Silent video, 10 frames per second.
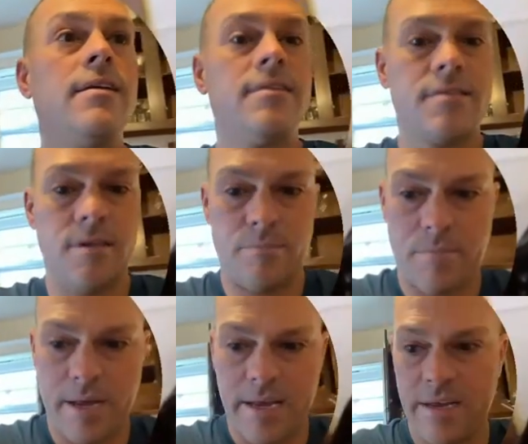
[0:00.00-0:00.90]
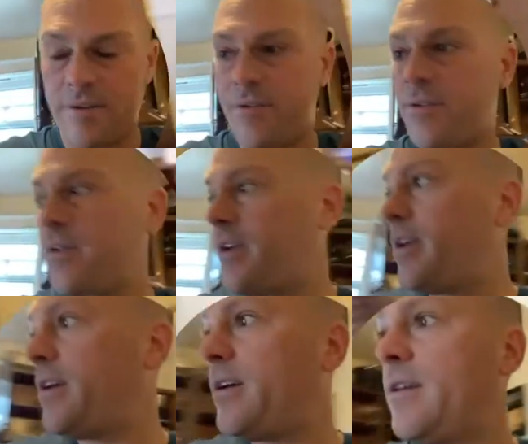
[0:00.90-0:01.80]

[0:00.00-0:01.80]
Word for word: There's our pantry.